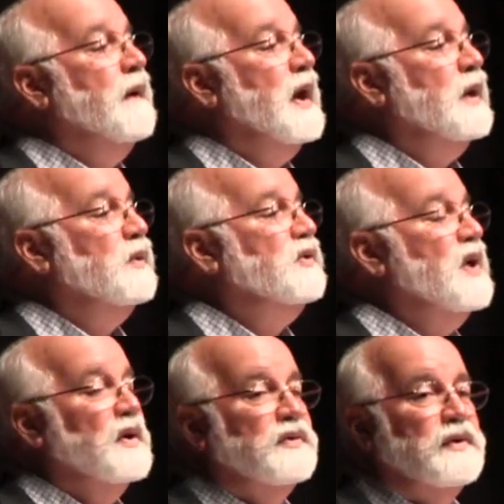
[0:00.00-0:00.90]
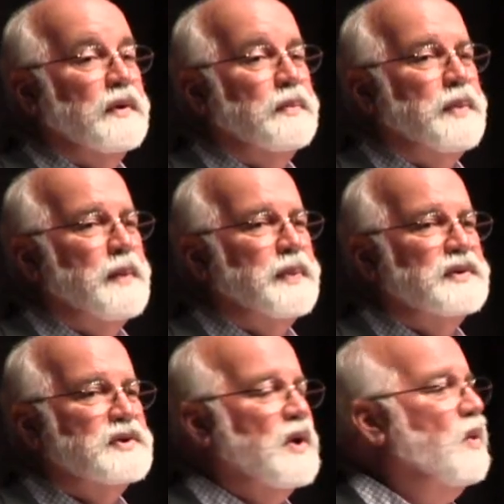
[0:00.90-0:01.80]
and it was youngster,
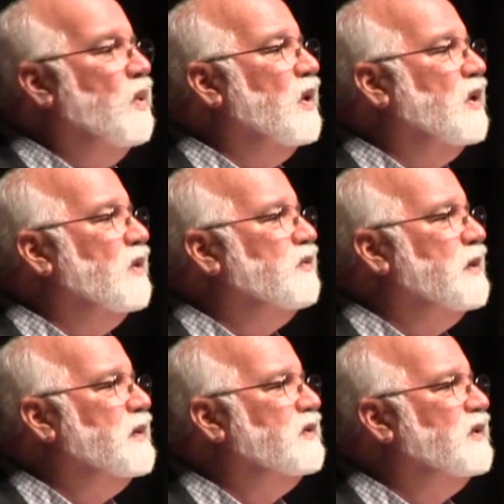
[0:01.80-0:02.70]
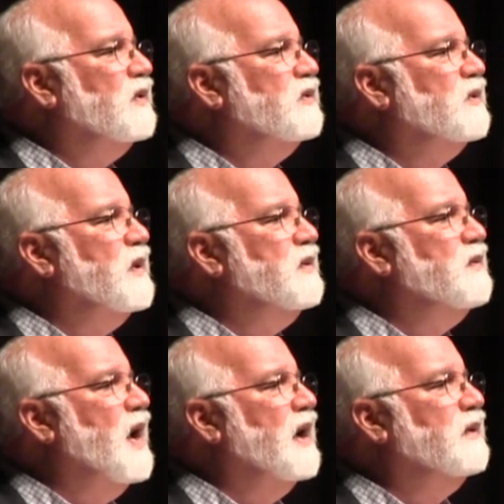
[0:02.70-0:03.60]
Puppet's coworker from the silkscreen
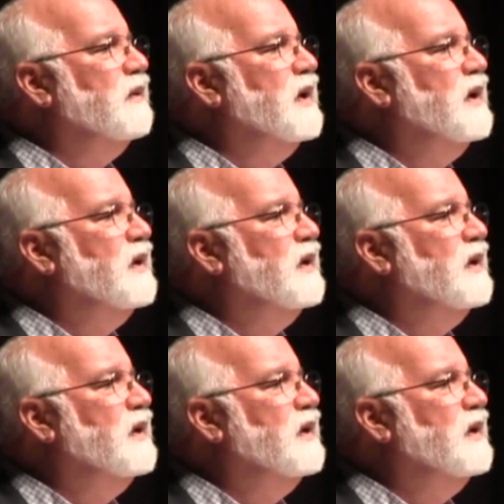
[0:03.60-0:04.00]
factory.